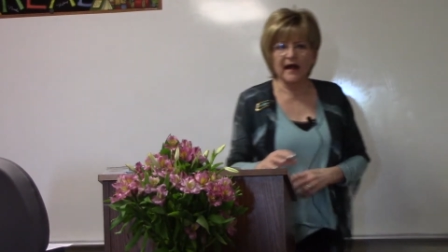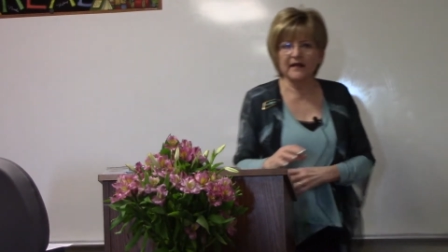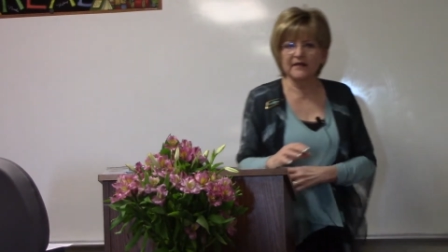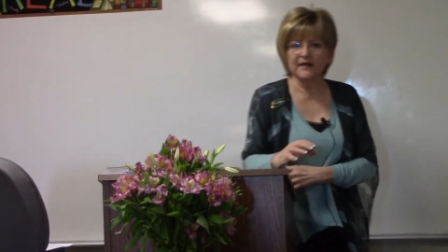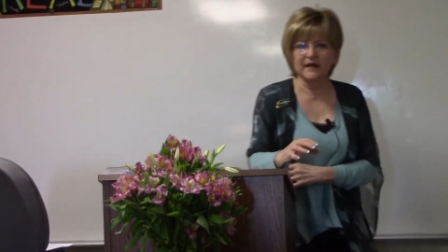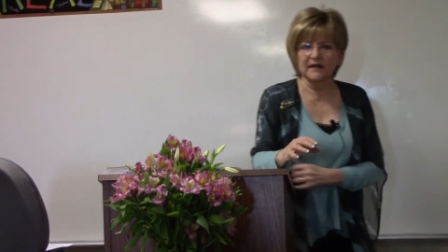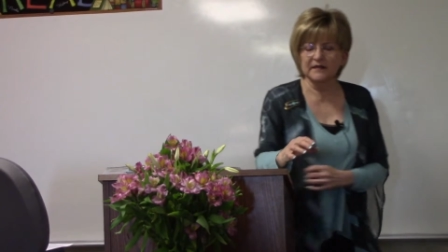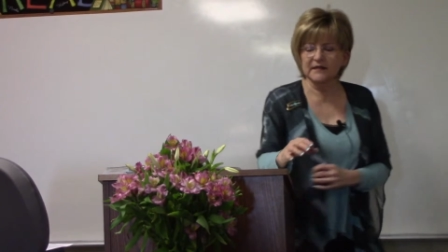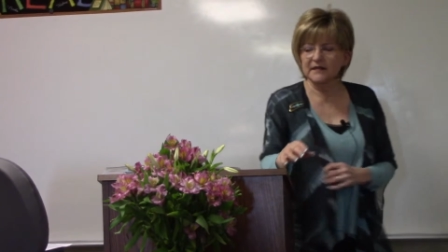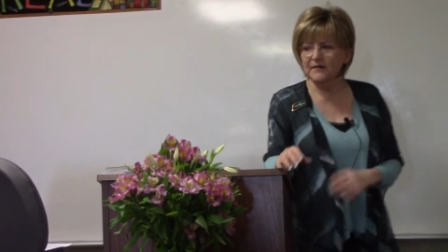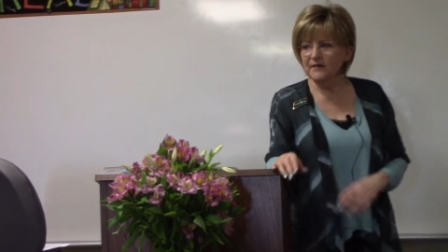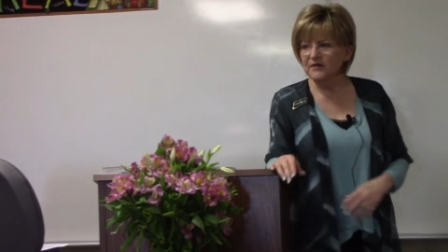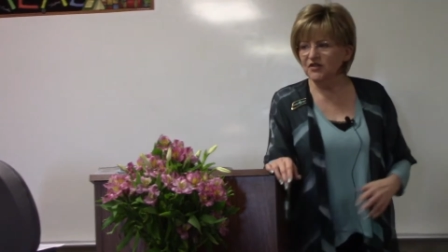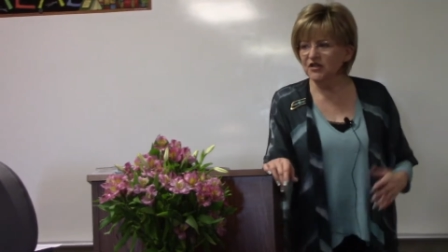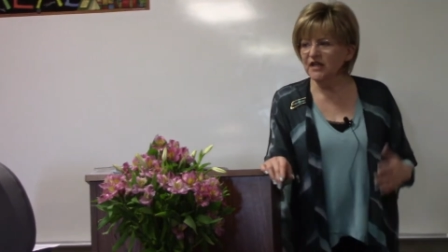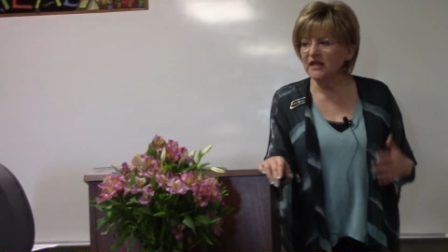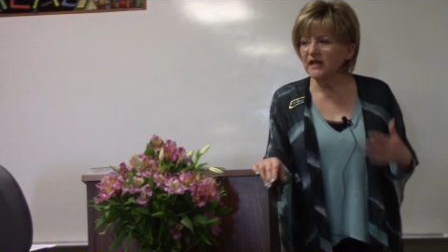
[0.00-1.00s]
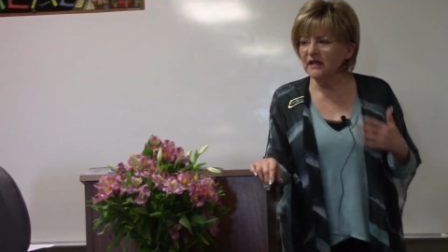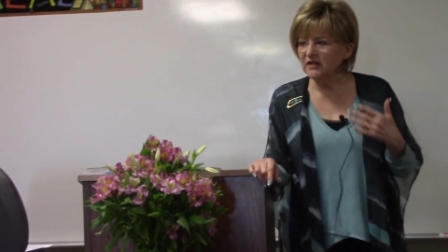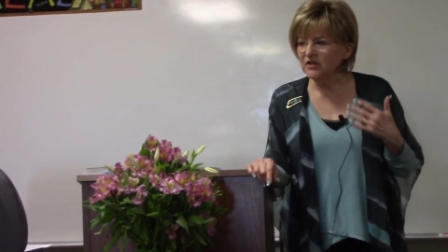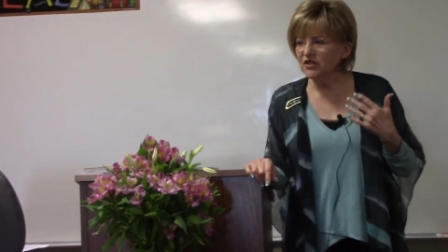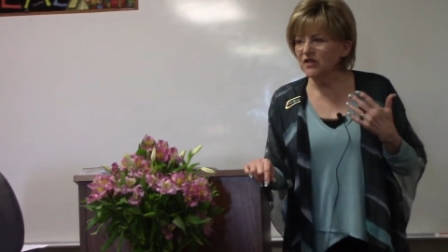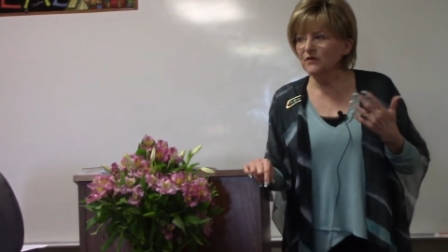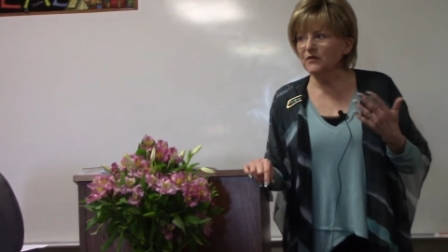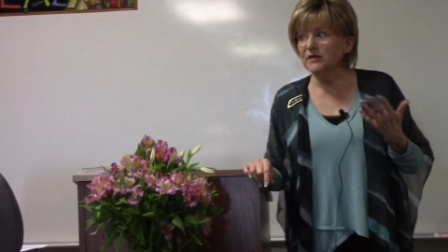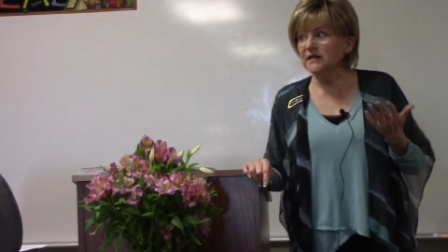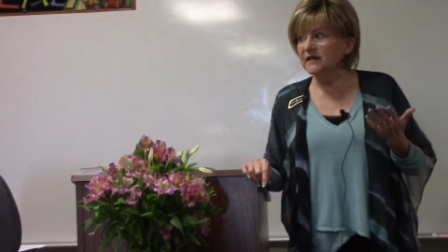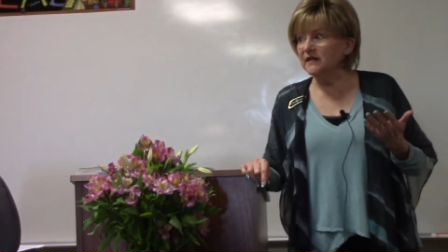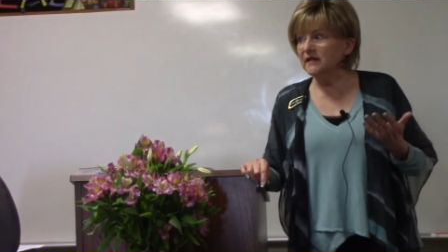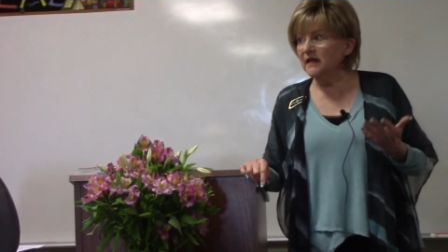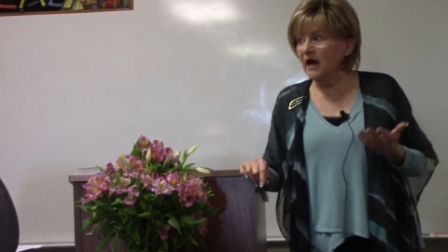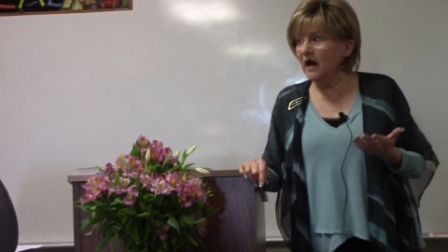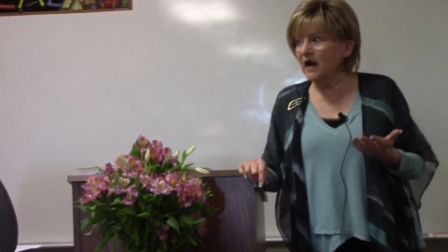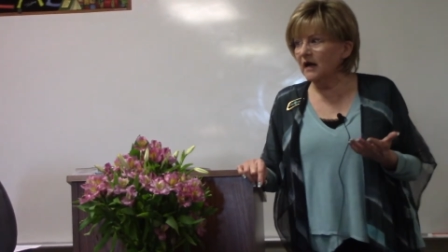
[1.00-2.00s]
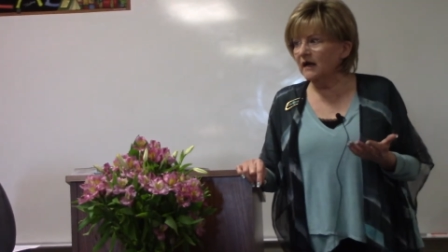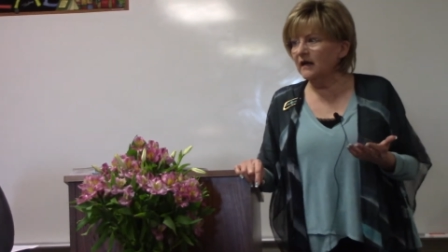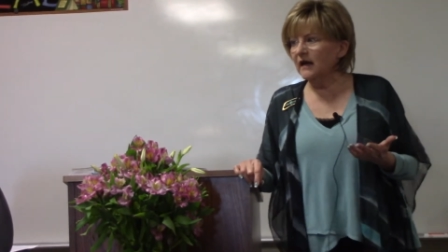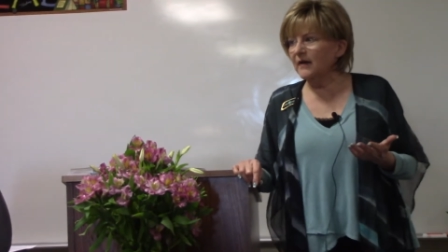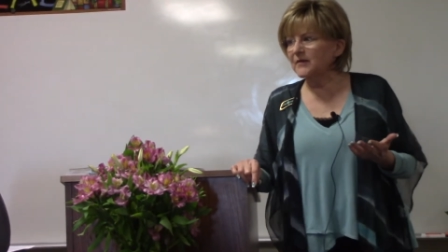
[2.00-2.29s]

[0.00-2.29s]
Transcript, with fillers: I think it's the, she. She was young.